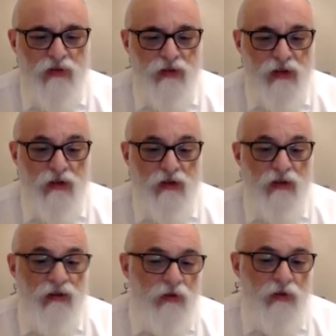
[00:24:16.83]

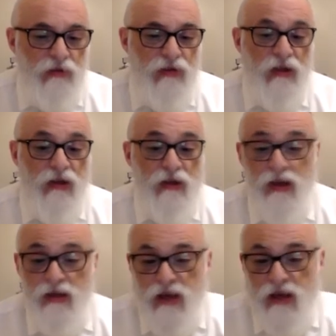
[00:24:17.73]
that would be saying
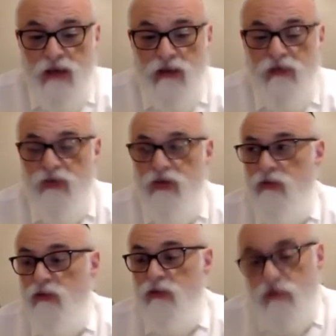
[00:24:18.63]
taking leave is a
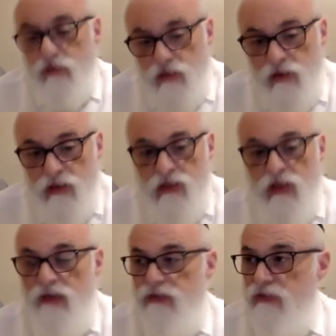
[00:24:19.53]
normal thing and that's
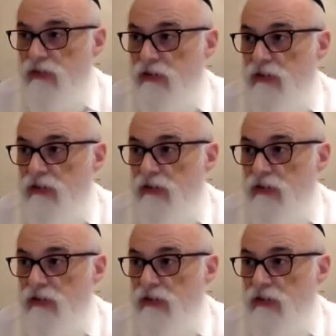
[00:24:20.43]
life.